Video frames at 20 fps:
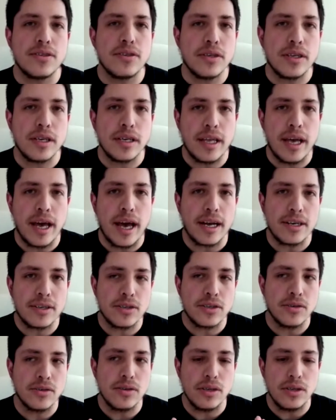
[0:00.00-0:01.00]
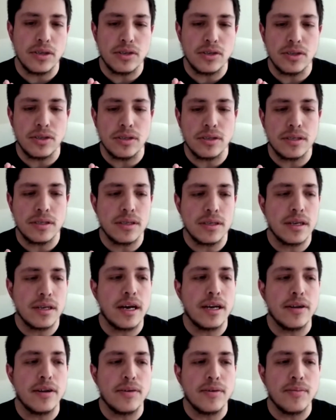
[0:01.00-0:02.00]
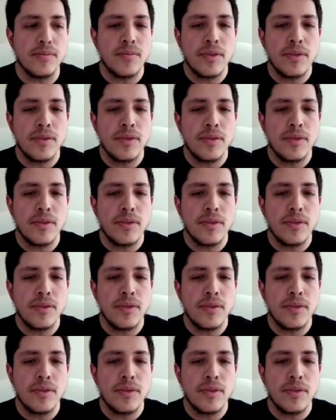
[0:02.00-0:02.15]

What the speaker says: you can actually just kind of